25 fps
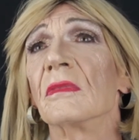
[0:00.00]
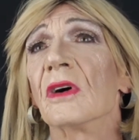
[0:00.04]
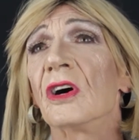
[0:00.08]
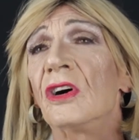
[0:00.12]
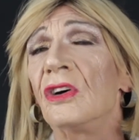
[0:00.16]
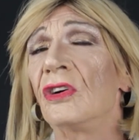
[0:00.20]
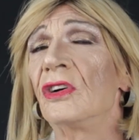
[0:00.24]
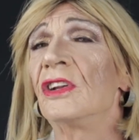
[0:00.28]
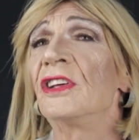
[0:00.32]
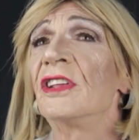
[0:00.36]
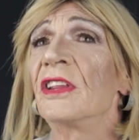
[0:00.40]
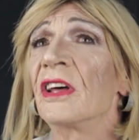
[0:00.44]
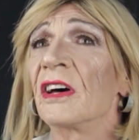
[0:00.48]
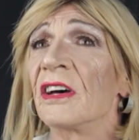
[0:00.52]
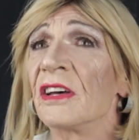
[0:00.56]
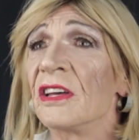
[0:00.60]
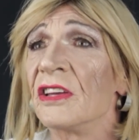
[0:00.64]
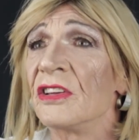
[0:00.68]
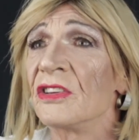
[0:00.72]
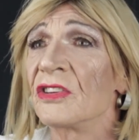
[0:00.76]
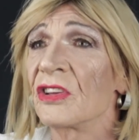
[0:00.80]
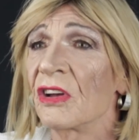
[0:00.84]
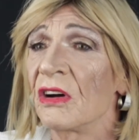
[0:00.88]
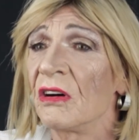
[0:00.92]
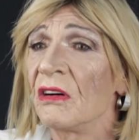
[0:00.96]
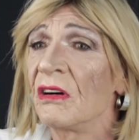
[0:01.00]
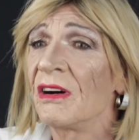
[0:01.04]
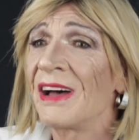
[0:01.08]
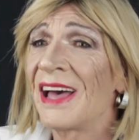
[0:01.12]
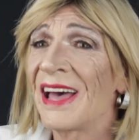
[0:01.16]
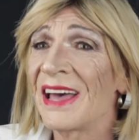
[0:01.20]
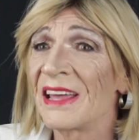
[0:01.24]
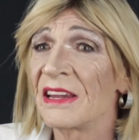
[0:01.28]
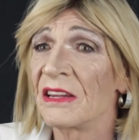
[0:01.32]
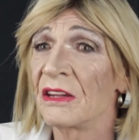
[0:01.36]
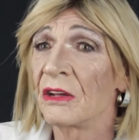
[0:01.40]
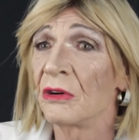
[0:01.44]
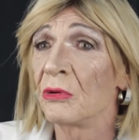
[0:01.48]
early days I
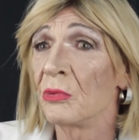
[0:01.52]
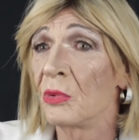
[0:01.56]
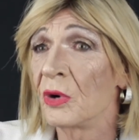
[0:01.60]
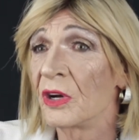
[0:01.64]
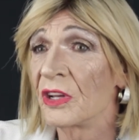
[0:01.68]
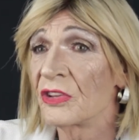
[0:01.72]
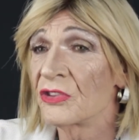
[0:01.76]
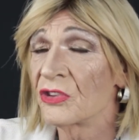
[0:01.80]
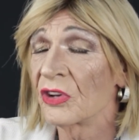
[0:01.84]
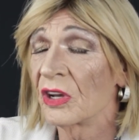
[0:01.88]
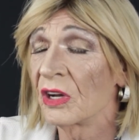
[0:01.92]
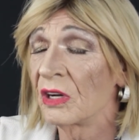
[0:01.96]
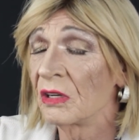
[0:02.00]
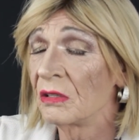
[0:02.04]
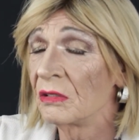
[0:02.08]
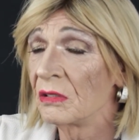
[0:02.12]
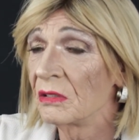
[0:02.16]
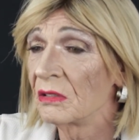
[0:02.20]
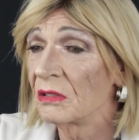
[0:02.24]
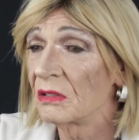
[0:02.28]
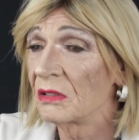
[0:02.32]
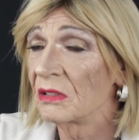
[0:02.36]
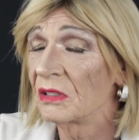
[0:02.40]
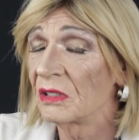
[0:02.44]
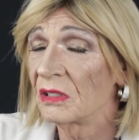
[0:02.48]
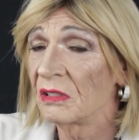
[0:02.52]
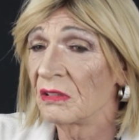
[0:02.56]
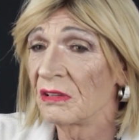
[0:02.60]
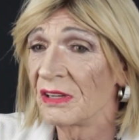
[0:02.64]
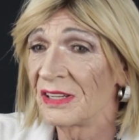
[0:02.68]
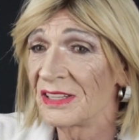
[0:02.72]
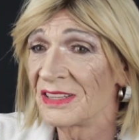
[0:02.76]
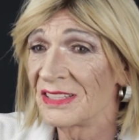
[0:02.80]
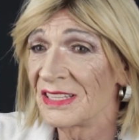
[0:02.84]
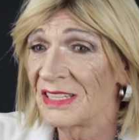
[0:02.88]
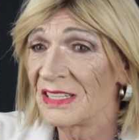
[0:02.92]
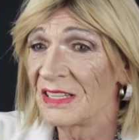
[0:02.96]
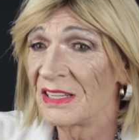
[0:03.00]
had nowhere to go.
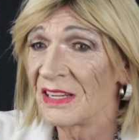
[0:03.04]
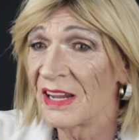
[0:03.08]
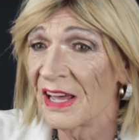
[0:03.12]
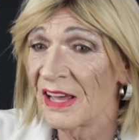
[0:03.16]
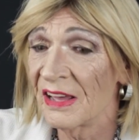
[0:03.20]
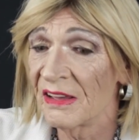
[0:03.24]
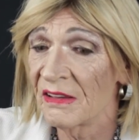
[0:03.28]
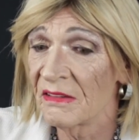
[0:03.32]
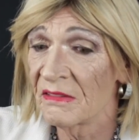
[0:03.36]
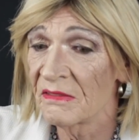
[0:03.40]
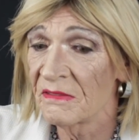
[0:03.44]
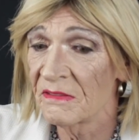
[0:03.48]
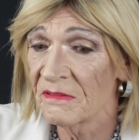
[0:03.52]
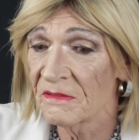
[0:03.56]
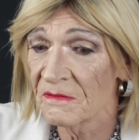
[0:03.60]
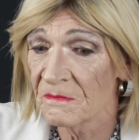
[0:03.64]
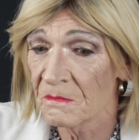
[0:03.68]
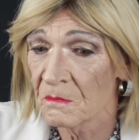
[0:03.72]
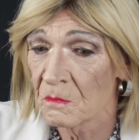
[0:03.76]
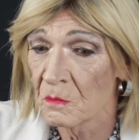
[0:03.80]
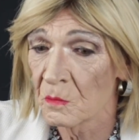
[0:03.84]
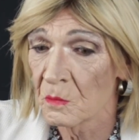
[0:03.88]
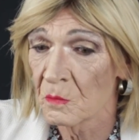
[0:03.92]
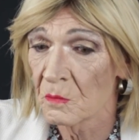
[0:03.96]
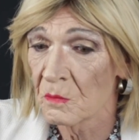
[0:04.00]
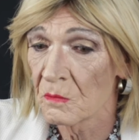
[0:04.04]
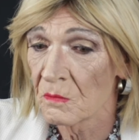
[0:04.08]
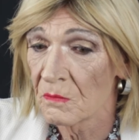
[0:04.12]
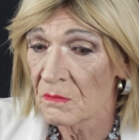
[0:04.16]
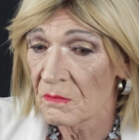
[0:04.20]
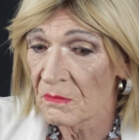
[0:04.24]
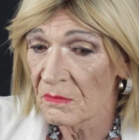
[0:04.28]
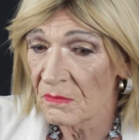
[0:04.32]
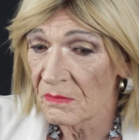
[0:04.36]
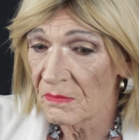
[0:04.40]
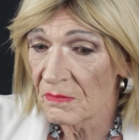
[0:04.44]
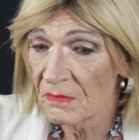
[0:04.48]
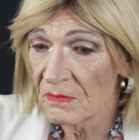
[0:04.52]
I didn't have
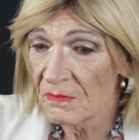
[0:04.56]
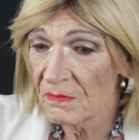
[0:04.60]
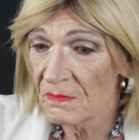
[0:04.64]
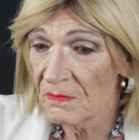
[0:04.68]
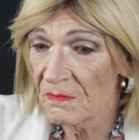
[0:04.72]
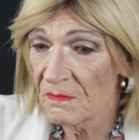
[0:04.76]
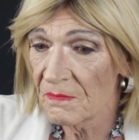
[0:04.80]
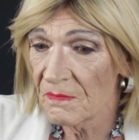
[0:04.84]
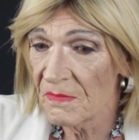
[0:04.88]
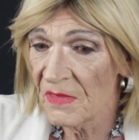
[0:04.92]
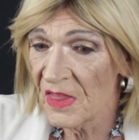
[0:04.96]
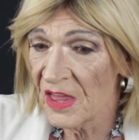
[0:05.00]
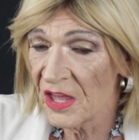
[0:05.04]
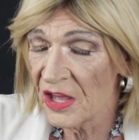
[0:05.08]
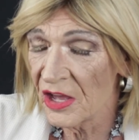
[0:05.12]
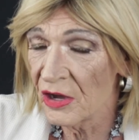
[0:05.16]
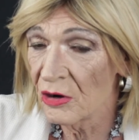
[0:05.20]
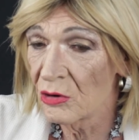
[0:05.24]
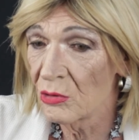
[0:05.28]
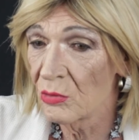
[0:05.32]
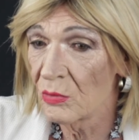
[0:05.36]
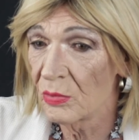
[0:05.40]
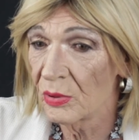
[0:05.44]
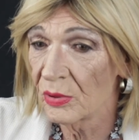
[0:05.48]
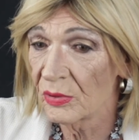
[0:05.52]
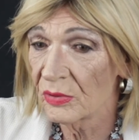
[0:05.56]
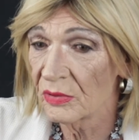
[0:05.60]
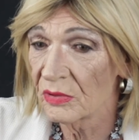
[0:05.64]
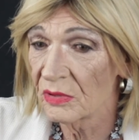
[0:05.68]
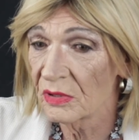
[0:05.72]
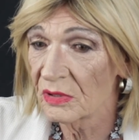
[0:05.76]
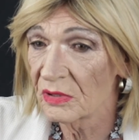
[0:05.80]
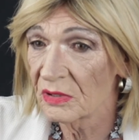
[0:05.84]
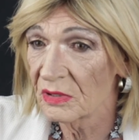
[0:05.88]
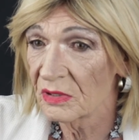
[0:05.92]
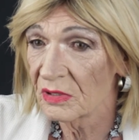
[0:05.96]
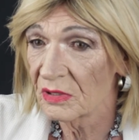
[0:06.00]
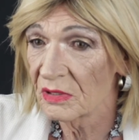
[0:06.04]
the help
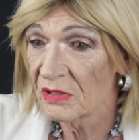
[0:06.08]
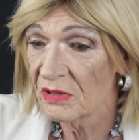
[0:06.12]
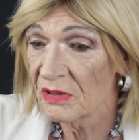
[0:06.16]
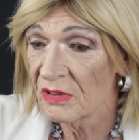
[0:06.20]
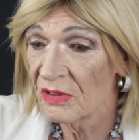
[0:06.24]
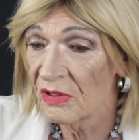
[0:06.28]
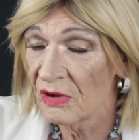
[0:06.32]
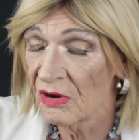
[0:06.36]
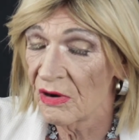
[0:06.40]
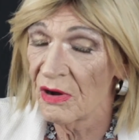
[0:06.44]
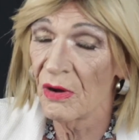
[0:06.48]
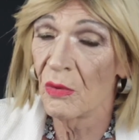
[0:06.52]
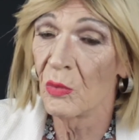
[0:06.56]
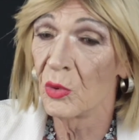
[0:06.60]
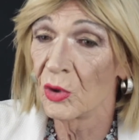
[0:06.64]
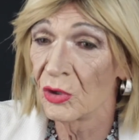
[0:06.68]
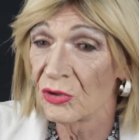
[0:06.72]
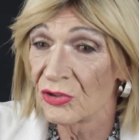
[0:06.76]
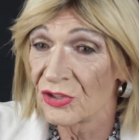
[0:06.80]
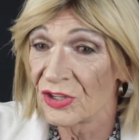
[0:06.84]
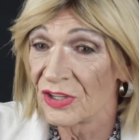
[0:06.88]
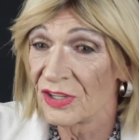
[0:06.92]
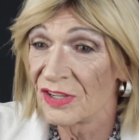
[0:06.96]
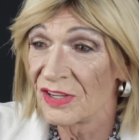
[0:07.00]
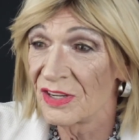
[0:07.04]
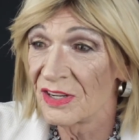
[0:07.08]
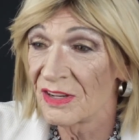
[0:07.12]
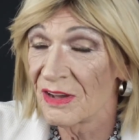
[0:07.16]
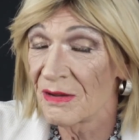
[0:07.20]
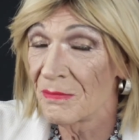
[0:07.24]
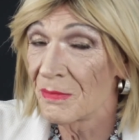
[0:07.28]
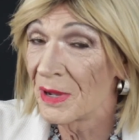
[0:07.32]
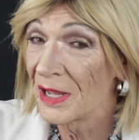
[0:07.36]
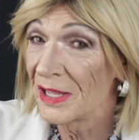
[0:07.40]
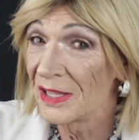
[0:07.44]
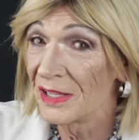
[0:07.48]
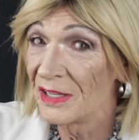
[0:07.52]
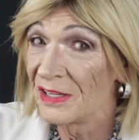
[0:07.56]
that I wanted. I
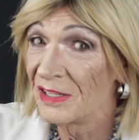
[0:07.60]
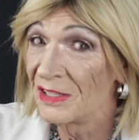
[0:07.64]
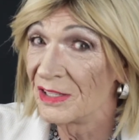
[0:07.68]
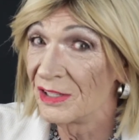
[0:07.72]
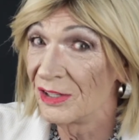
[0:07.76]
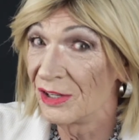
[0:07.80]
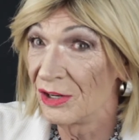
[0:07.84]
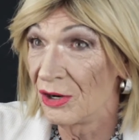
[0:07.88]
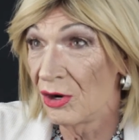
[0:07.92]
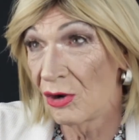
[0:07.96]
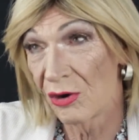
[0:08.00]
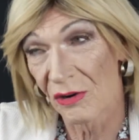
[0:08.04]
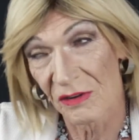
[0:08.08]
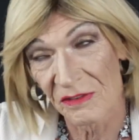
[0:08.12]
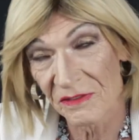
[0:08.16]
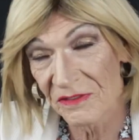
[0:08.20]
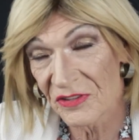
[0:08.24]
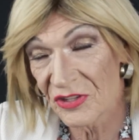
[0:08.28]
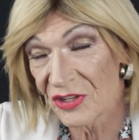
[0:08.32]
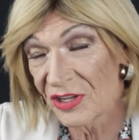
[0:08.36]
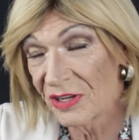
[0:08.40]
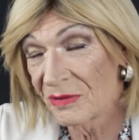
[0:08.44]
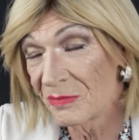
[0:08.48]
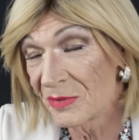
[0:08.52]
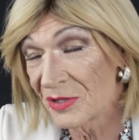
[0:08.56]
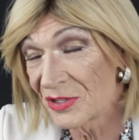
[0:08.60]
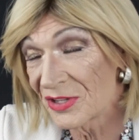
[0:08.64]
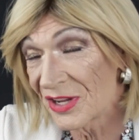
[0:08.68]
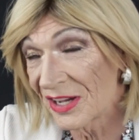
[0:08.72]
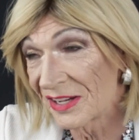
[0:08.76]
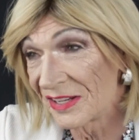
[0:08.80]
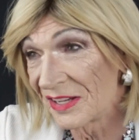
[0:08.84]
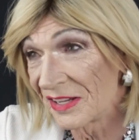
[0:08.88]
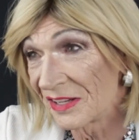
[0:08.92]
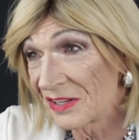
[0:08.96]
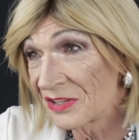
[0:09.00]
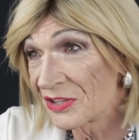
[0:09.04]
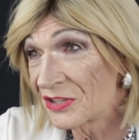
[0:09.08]
made a lot of silly
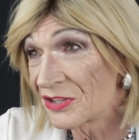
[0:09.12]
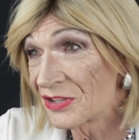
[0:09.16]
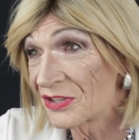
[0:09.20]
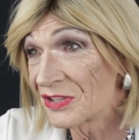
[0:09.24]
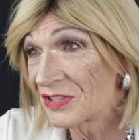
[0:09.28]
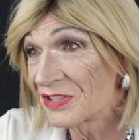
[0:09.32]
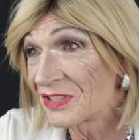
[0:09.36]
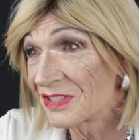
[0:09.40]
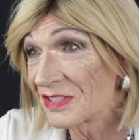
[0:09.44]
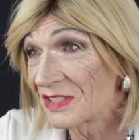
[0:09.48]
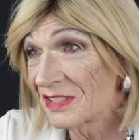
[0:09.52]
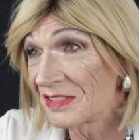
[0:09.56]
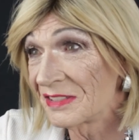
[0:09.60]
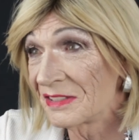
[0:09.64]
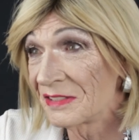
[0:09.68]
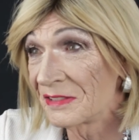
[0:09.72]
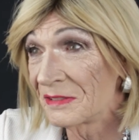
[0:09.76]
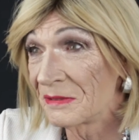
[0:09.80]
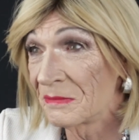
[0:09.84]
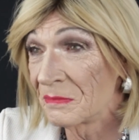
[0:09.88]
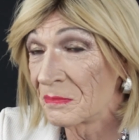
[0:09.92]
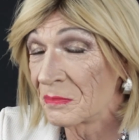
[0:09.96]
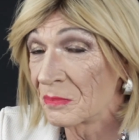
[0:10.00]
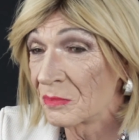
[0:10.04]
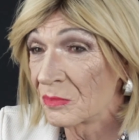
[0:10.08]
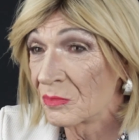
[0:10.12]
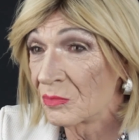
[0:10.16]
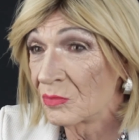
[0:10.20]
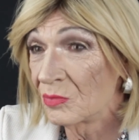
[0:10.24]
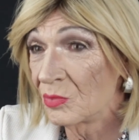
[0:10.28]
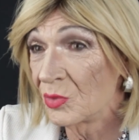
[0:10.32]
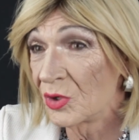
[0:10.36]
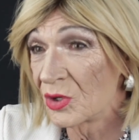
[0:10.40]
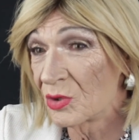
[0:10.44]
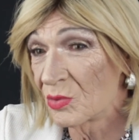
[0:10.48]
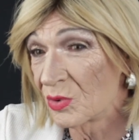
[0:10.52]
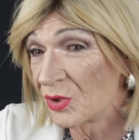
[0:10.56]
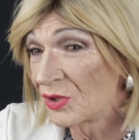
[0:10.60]
mistakes,
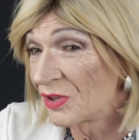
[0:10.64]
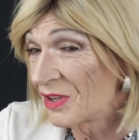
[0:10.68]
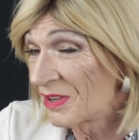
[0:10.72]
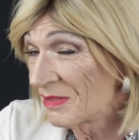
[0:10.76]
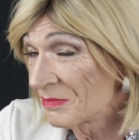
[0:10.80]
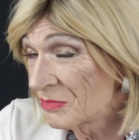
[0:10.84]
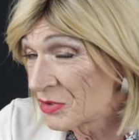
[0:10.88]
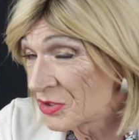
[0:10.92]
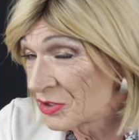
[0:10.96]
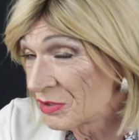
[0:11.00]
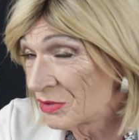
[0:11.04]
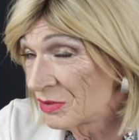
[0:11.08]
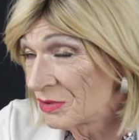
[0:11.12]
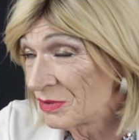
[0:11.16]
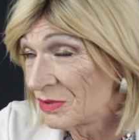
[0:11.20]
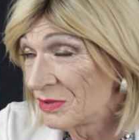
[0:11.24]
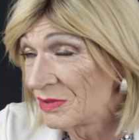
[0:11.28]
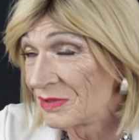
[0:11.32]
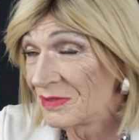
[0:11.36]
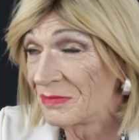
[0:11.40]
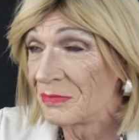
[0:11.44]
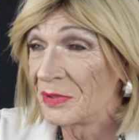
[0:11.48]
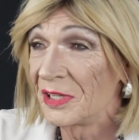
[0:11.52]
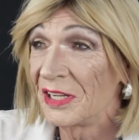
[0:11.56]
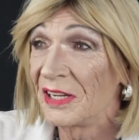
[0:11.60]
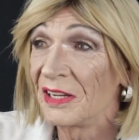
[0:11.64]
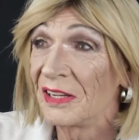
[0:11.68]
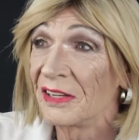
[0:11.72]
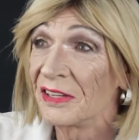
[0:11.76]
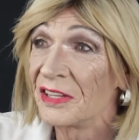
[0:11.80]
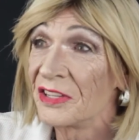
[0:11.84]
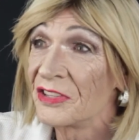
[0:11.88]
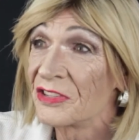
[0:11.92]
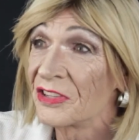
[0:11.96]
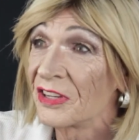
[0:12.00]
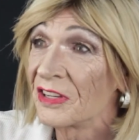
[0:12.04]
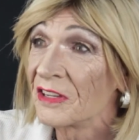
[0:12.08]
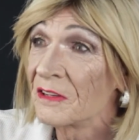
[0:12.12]
which we'll come to a bit
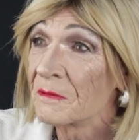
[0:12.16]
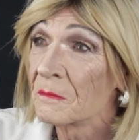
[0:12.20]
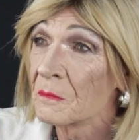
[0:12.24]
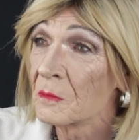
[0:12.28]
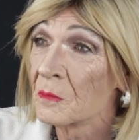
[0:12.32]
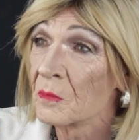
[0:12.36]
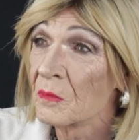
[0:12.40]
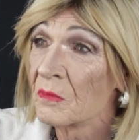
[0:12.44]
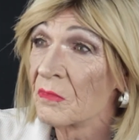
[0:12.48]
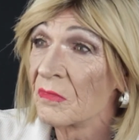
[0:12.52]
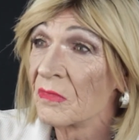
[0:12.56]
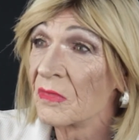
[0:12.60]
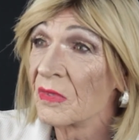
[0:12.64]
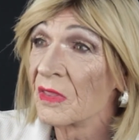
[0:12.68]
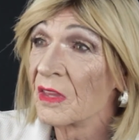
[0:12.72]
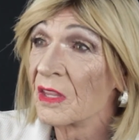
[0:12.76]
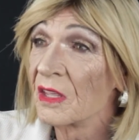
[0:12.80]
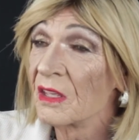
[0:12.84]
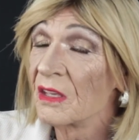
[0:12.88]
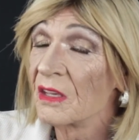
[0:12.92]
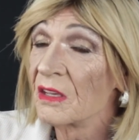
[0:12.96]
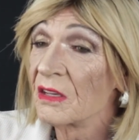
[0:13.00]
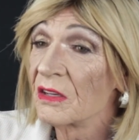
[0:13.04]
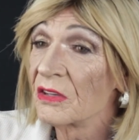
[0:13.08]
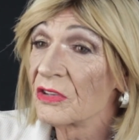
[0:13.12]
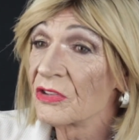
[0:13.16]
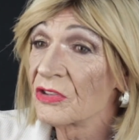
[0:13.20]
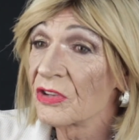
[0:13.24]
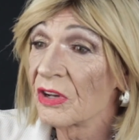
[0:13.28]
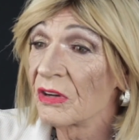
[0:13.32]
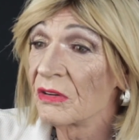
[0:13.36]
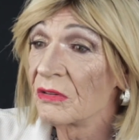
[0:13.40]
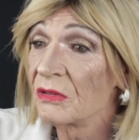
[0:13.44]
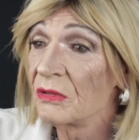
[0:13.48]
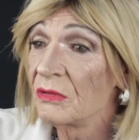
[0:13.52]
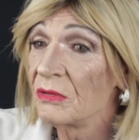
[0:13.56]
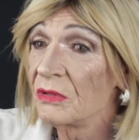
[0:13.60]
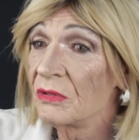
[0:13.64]
later.
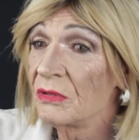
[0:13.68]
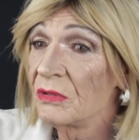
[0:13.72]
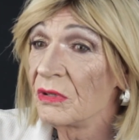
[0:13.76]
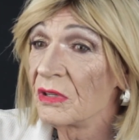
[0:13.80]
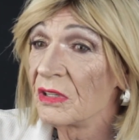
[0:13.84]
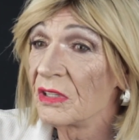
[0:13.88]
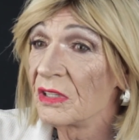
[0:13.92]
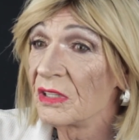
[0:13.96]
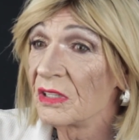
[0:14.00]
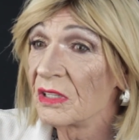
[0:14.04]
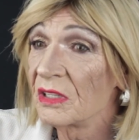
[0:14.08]
So,